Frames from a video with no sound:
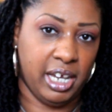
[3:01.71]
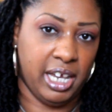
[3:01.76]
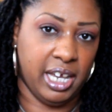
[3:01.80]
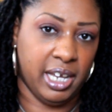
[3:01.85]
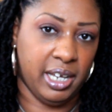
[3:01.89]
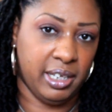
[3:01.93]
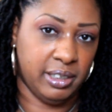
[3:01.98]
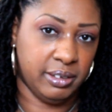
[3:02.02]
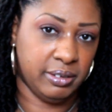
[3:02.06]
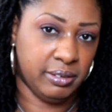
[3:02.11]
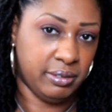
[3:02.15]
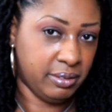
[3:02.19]

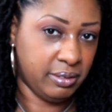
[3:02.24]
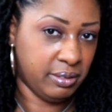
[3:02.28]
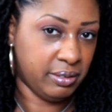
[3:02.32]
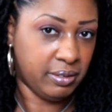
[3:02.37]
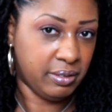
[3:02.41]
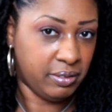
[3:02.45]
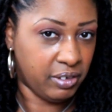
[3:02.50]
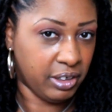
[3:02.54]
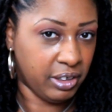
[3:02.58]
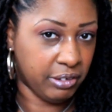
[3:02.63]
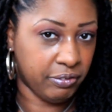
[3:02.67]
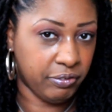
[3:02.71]
and
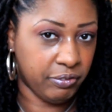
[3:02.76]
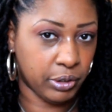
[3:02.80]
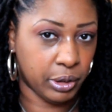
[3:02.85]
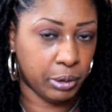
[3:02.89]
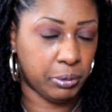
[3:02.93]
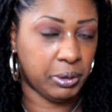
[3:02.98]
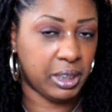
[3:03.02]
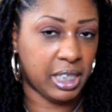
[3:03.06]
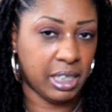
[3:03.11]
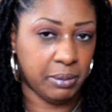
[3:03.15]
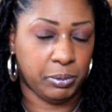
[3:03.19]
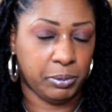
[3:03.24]
therefore it
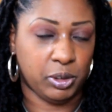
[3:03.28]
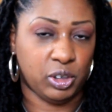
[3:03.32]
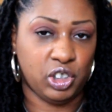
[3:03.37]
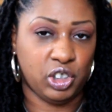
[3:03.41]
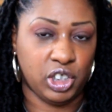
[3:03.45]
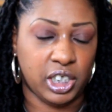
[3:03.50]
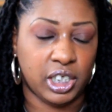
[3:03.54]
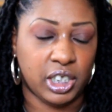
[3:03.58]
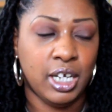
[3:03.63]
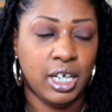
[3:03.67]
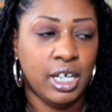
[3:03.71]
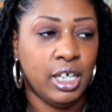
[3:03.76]
would get
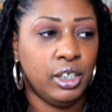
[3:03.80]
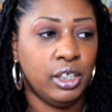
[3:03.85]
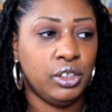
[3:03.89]
bushy.